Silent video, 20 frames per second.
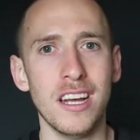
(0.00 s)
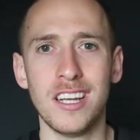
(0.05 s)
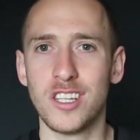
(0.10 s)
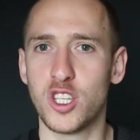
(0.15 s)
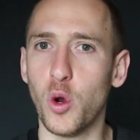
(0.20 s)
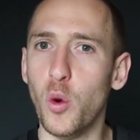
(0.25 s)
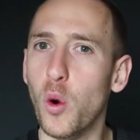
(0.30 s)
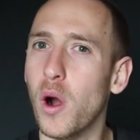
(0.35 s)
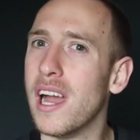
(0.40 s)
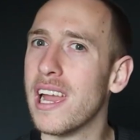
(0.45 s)

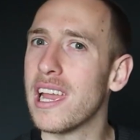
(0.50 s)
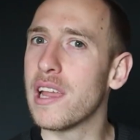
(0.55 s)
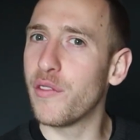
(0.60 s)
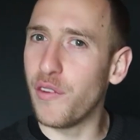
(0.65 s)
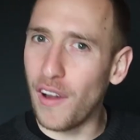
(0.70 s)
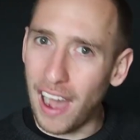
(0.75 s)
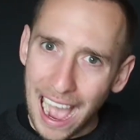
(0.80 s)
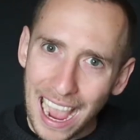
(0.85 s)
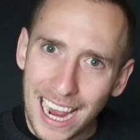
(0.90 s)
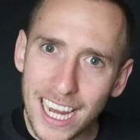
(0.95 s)
So
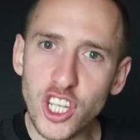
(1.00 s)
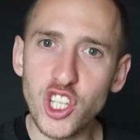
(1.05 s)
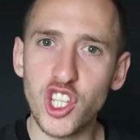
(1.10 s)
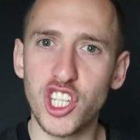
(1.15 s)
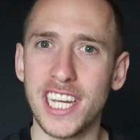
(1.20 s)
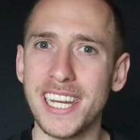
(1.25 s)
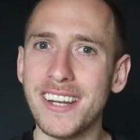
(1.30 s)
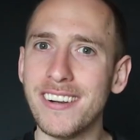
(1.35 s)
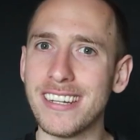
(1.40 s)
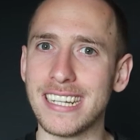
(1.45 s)
if I
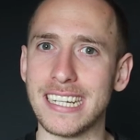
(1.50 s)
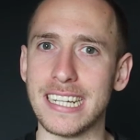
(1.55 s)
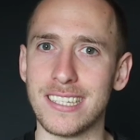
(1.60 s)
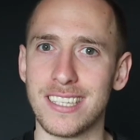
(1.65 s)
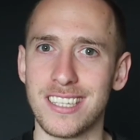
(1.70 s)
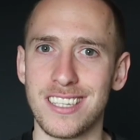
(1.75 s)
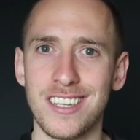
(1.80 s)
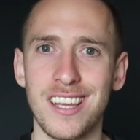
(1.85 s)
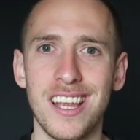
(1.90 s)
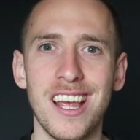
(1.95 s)
share
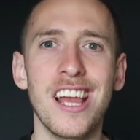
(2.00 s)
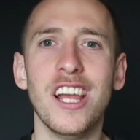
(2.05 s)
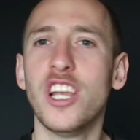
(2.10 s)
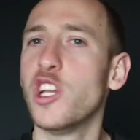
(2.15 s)
this,